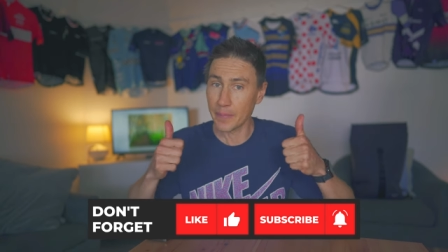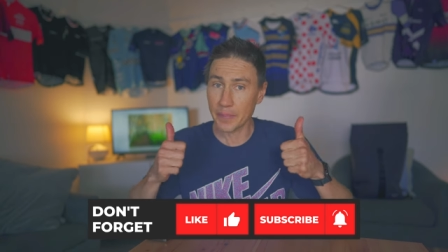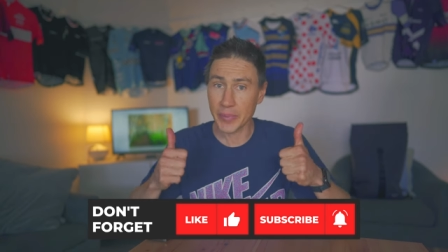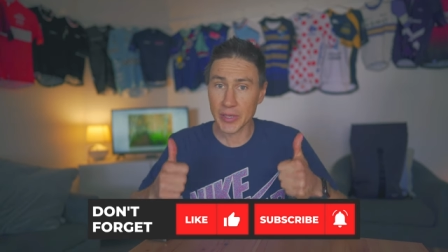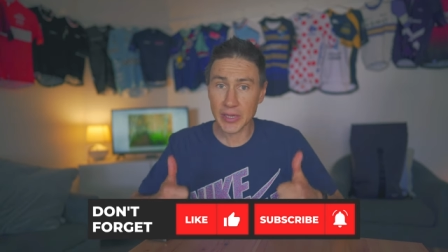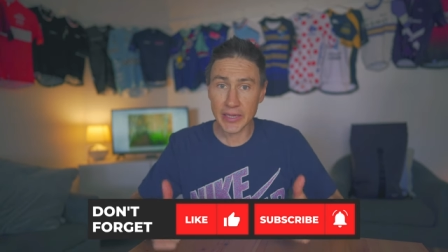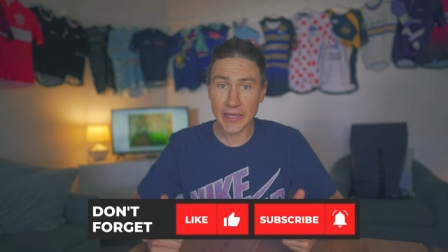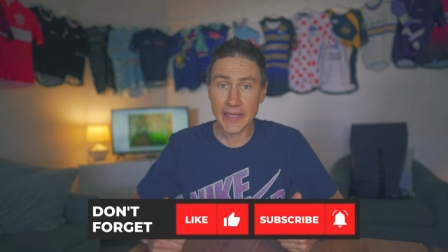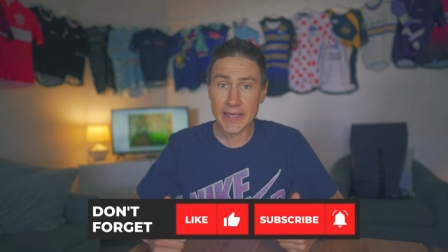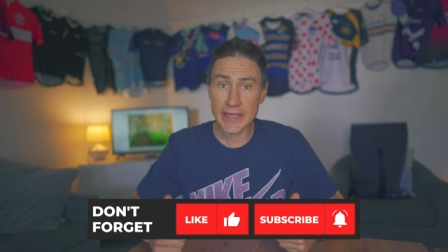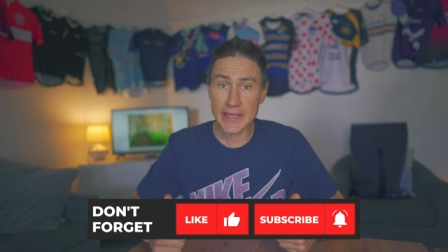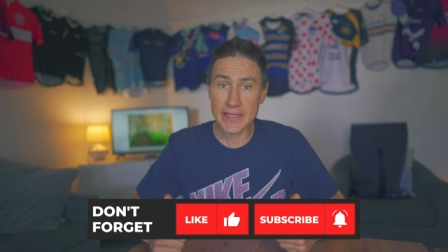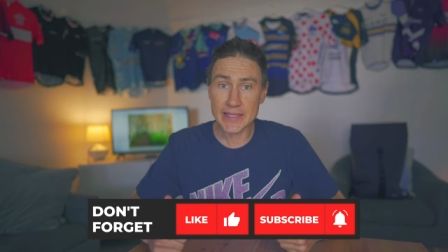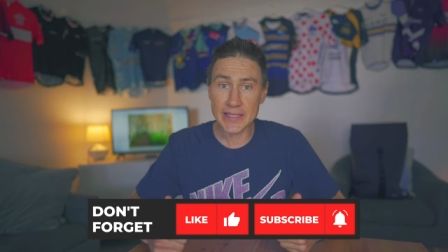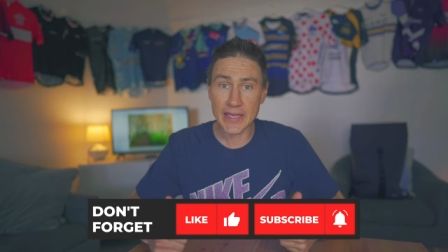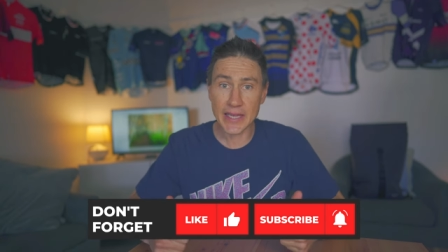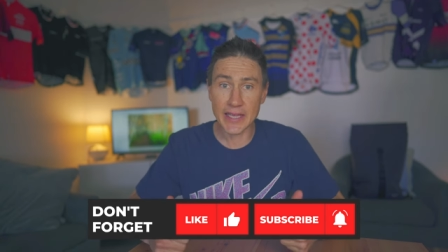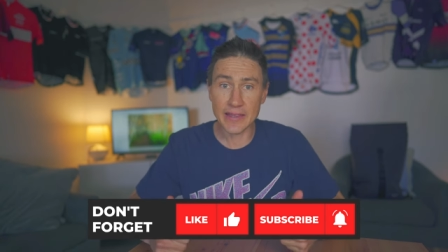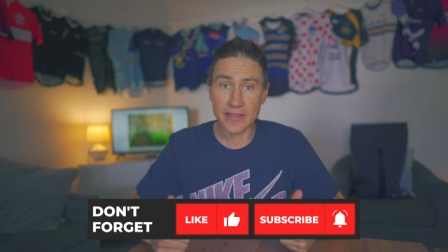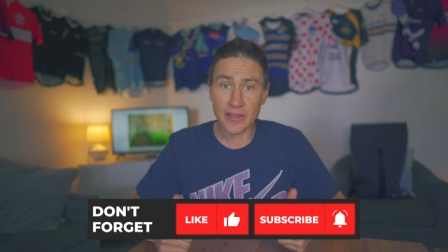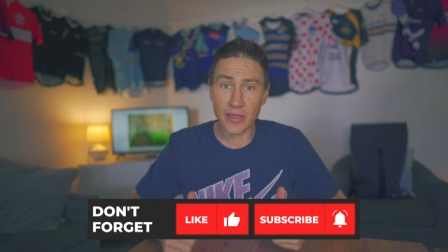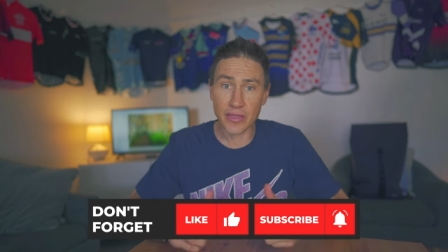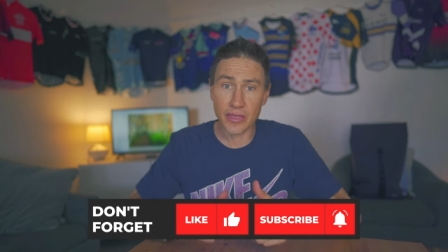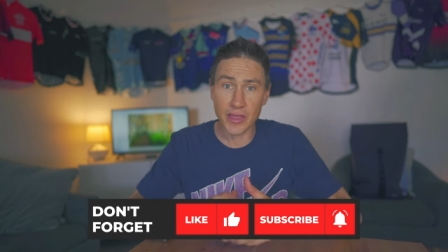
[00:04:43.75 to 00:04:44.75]
please
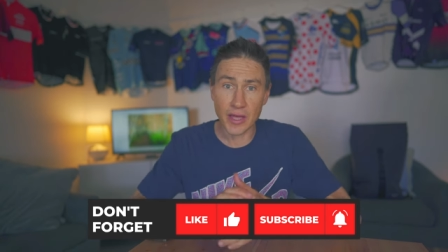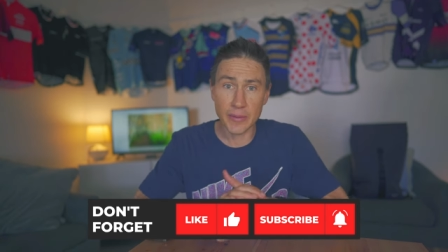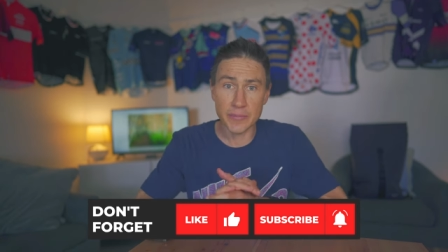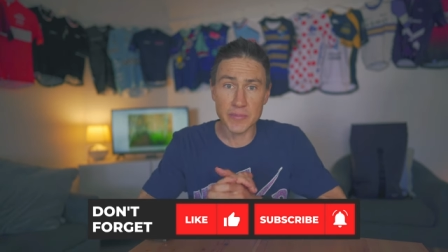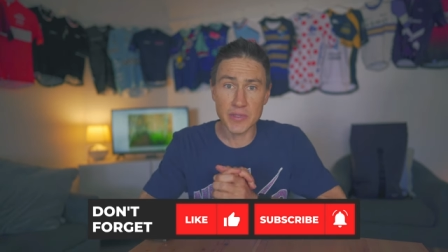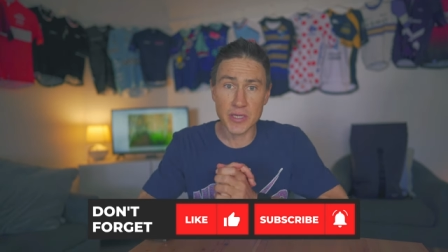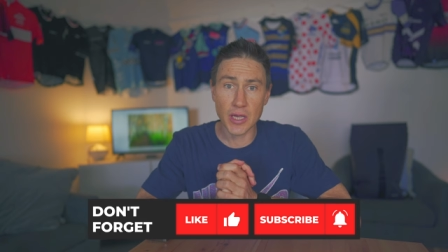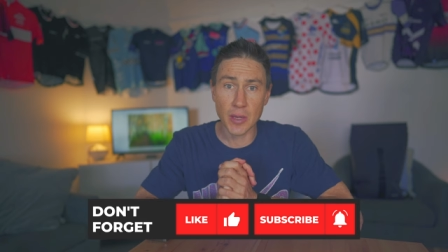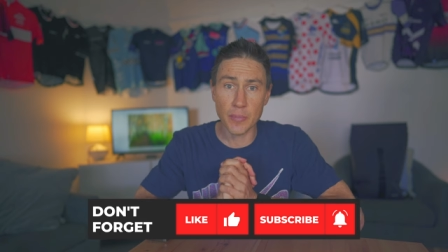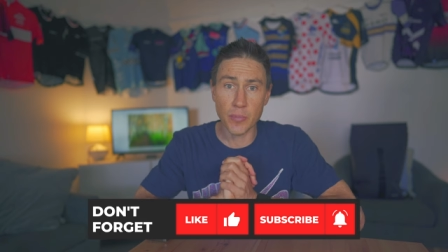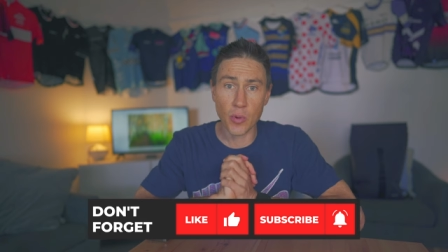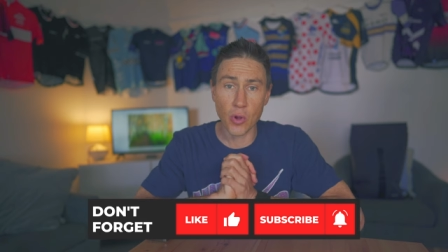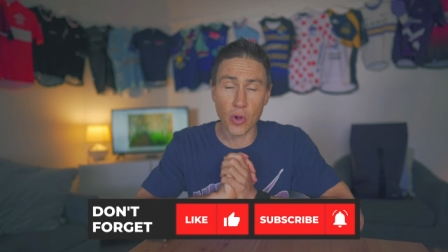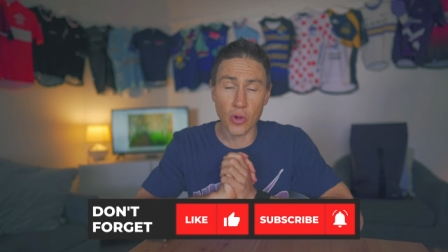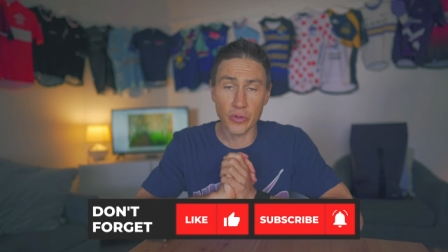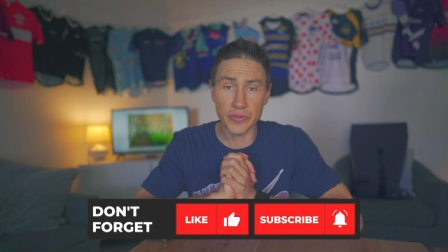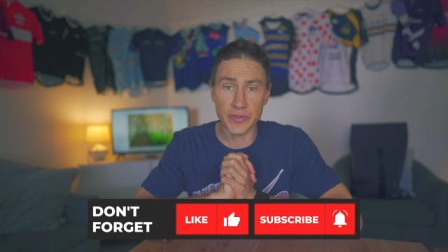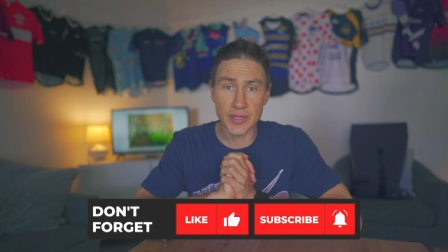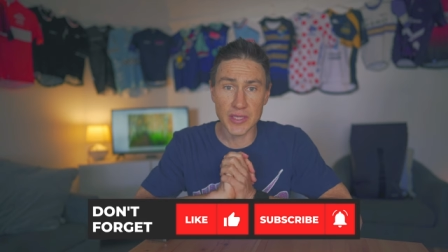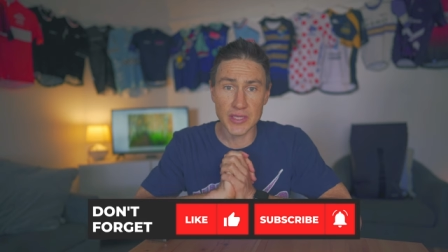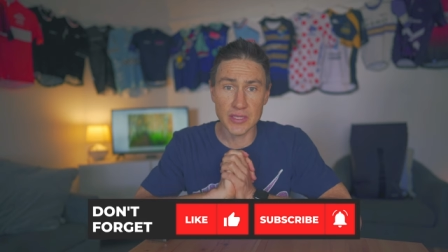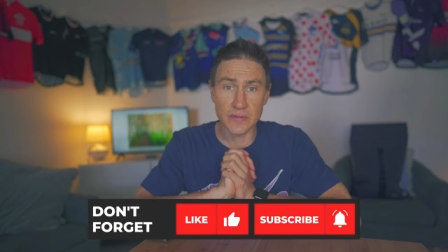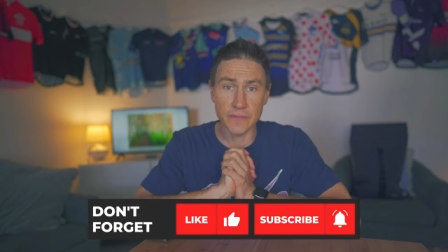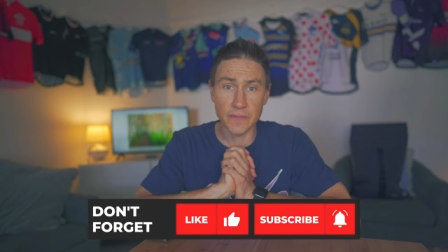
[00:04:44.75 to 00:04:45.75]
hit the thumbs up
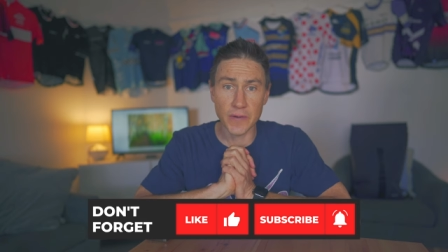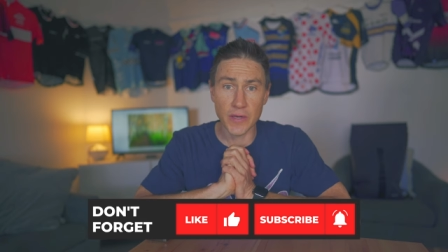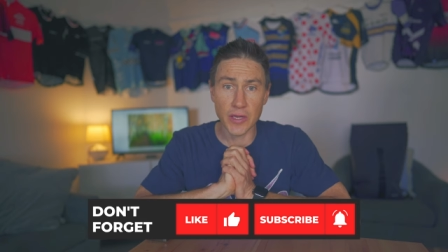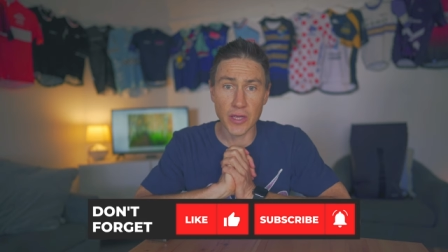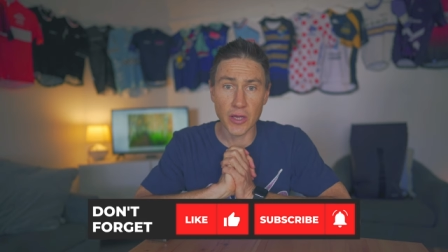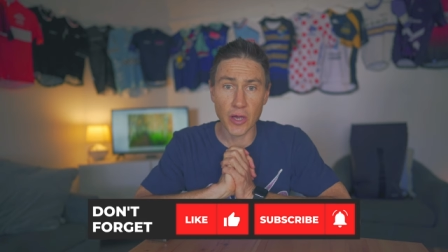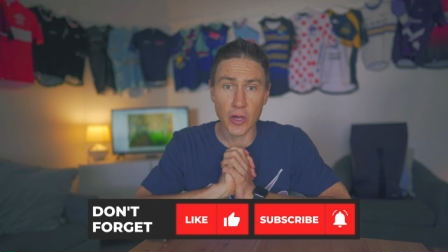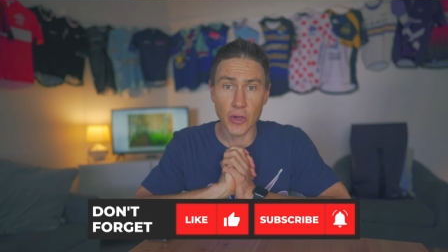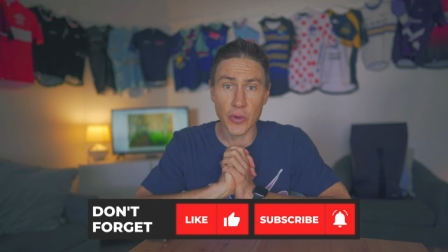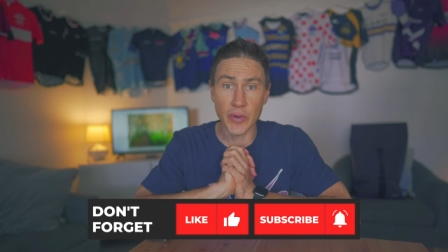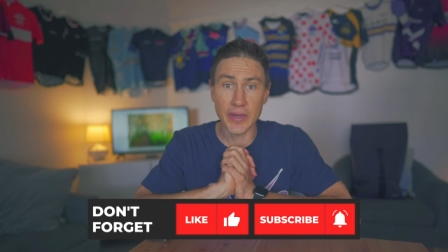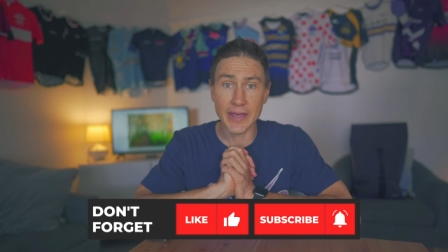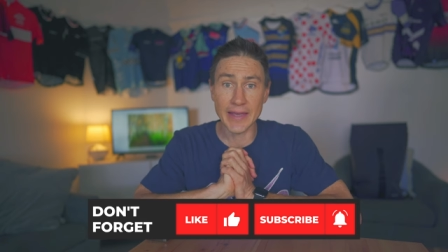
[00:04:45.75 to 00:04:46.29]
on this video,